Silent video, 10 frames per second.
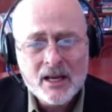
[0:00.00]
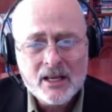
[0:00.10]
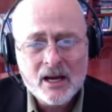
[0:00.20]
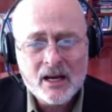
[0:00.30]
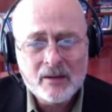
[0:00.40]

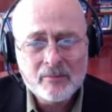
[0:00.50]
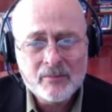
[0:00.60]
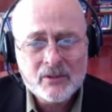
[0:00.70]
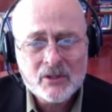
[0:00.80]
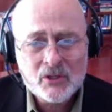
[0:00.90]

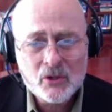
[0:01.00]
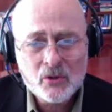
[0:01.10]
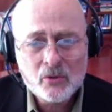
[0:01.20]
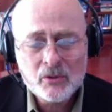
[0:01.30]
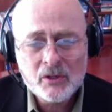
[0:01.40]
Um,
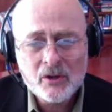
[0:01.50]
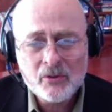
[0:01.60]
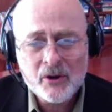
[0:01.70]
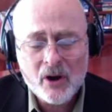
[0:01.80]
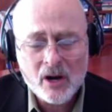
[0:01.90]
so, you know,
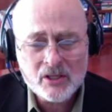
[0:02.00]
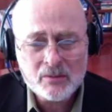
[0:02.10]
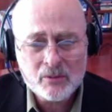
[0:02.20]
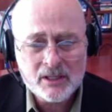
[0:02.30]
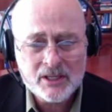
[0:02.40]
there are
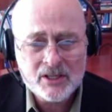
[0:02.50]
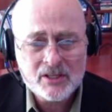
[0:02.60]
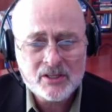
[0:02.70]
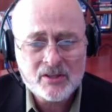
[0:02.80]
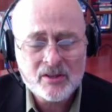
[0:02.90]
some
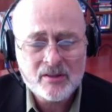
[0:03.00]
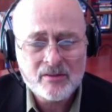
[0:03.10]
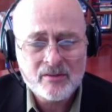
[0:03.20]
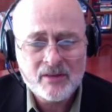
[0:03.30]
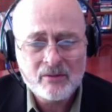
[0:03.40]
religions
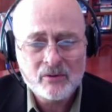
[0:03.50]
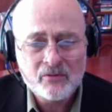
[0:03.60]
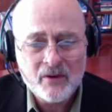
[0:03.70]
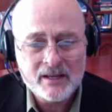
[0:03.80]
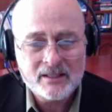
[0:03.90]
that would
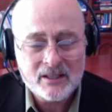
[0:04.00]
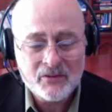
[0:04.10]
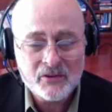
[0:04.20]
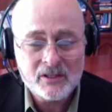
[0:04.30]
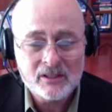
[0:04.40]
find it
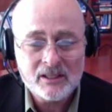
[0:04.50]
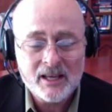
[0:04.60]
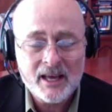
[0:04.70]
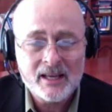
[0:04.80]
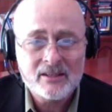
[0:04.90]
difficult,
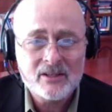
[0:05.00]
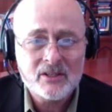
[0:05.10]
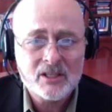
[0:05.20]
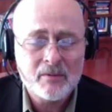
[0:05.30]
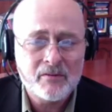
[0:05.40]
and
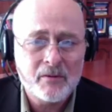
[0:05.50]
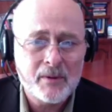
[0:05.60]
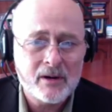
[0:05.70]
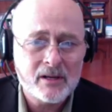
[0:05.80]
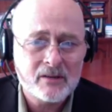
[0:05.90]
some of
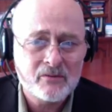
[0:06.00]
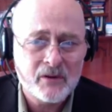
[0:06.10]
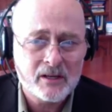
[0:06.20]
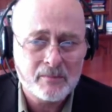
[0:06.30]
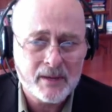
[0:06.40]
American
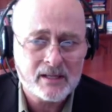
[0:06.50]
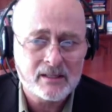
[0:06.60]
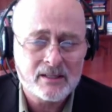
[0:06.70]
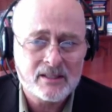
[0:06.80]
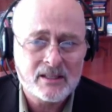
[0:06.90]

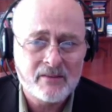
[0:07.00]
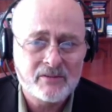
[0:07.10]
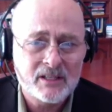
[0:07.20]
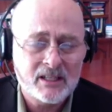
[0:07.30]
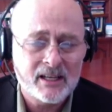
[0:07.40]
fundamentalists have
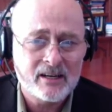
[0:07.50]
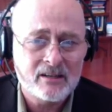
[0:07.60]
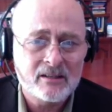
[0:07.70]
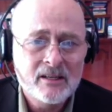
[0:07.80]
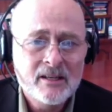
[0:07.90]

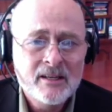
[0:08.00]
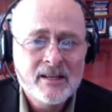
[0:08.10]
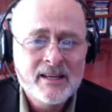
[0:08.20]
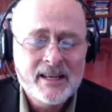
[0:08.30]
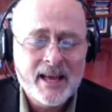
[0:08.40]
declared,
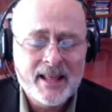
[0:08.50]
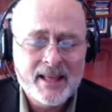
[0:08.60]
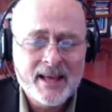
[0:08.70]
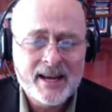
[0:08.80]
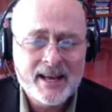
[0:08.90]

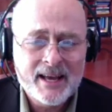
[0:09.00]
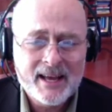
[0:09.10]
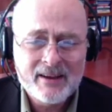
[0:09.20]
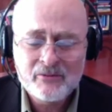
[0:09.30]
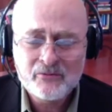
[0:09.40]
and
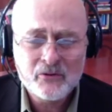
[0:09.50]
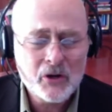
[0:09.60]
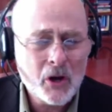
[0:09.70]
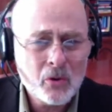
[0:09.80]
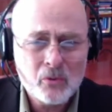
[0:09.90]
for
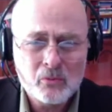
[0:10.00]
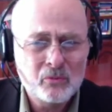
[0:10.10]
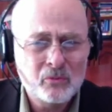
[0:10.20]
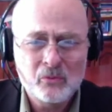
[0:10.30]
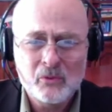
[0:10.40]
no
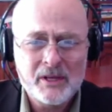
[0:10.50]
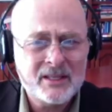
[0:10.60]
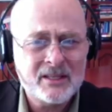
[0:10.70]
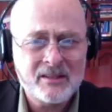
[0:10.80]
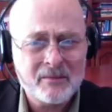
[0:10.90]

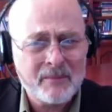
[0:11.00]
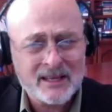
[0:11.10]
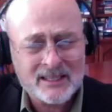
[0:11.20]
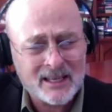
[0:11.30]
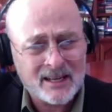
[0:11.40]
reason that
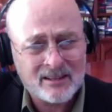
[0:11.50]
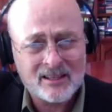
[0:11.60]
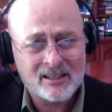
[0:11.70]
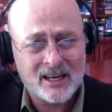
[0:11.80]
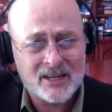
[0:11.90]
makes any
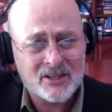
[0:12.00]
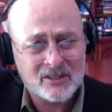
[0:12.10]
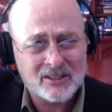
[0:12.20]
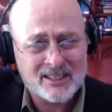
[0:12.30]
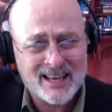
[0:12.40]

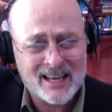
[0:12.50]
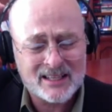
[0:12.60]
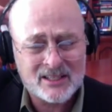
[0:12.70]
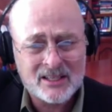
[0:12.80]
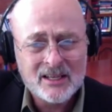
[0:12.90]
theological sense,